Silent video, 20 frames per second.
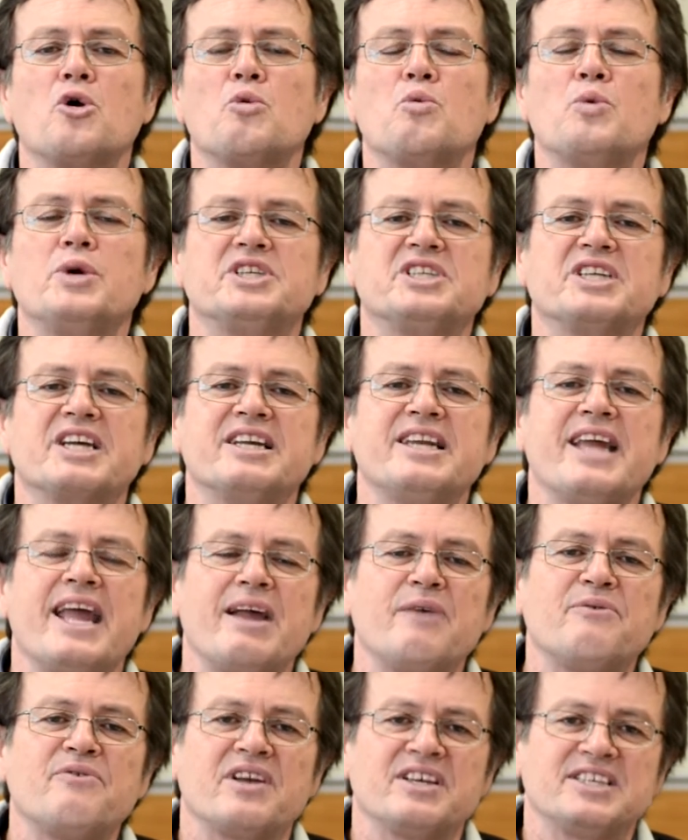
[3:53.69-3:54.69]
which can
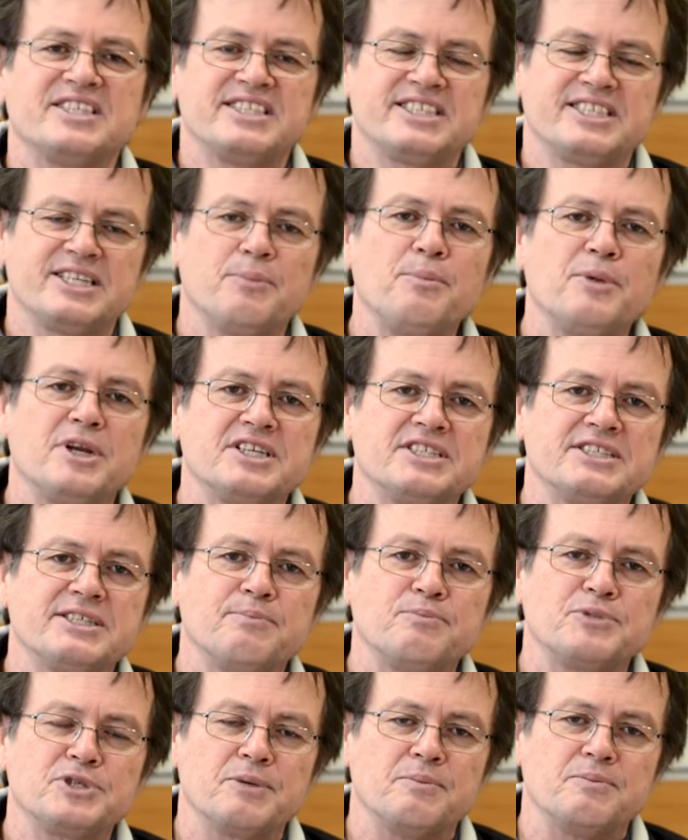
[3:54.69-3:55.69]
have similar
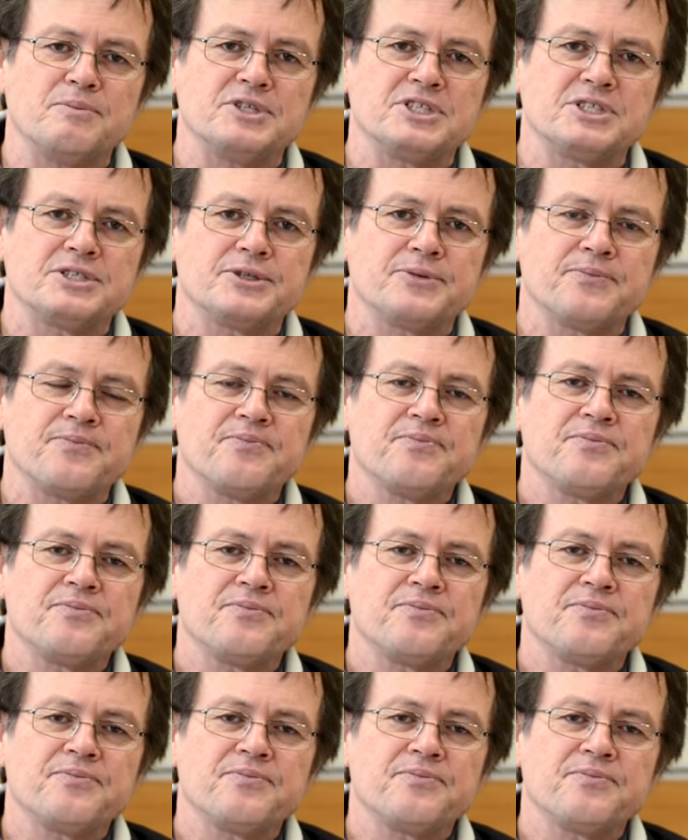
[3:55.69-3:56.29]
symptoms.